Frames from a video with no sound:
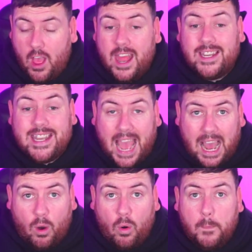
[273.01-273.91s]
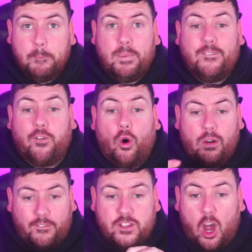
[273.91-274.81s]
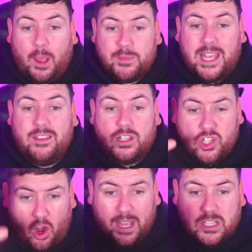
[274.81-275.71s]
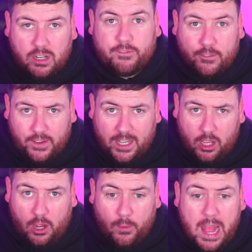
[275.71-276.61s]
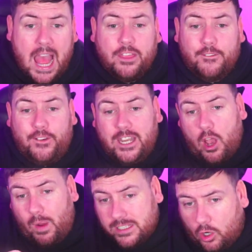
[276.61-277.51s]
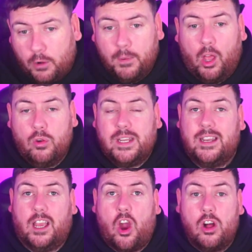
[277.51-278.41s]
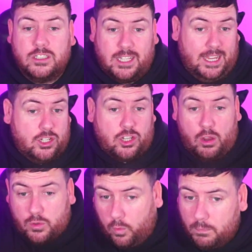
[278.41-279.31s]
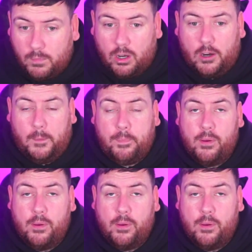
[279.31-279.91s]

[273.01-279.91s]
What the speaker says: Now, before I've typed in the title of the video has uploaded constantly. It just goes up,